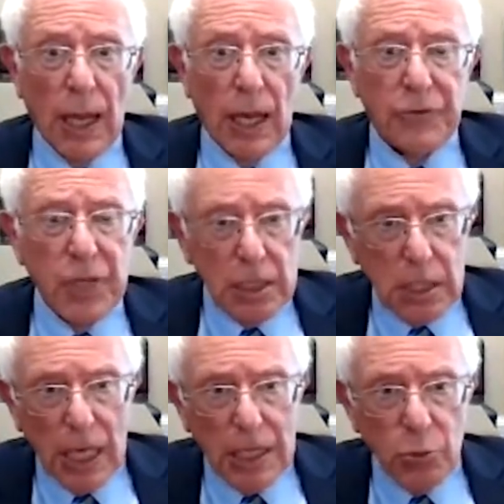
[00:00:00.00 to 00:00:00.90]
And if these
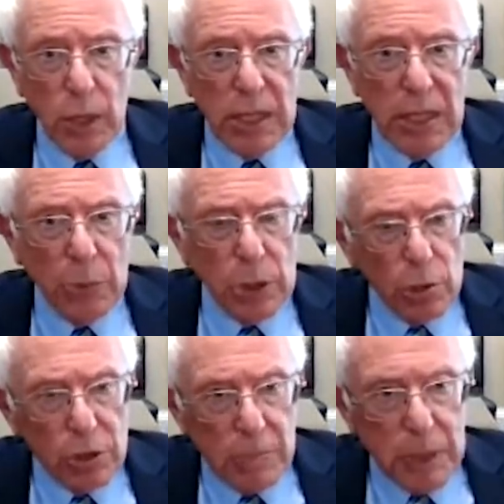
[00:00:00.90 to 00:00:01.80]
guys win, that will
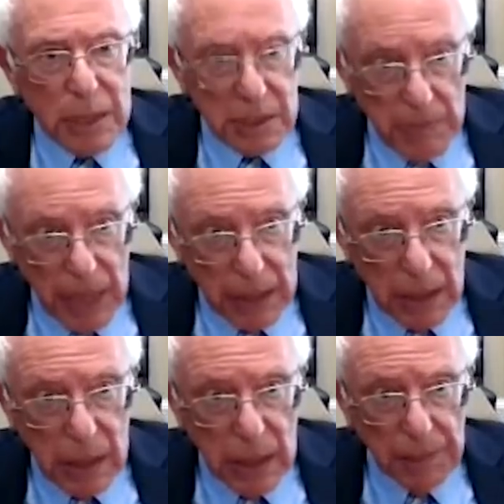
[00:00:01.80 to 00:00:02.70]
only be
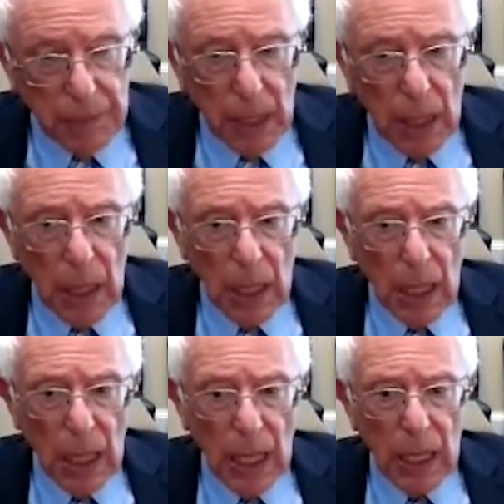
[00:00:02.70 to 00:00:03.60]
cemented
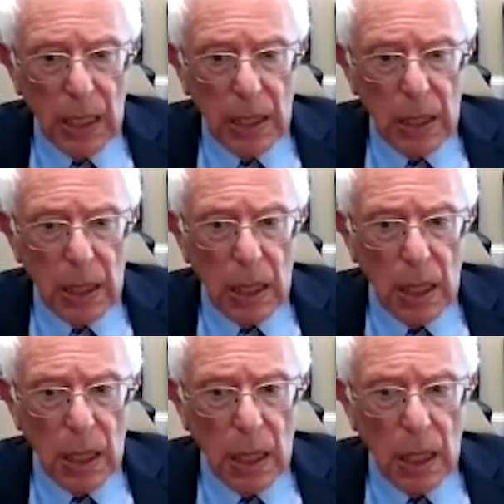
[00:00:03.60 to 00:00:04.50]
and
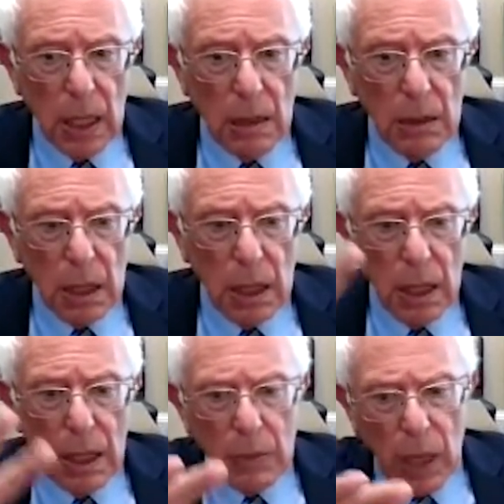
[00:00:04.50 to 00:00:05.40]
uh,
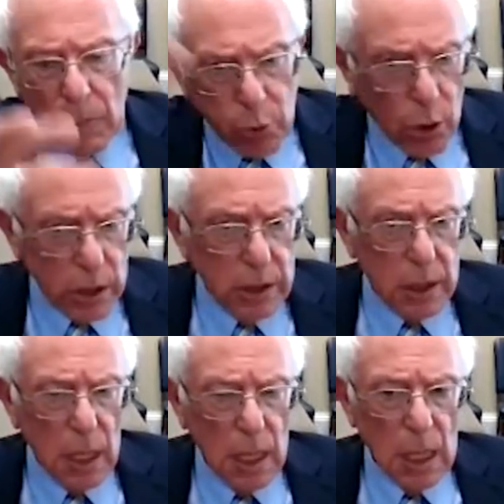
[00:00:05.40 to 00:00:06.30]
broadened.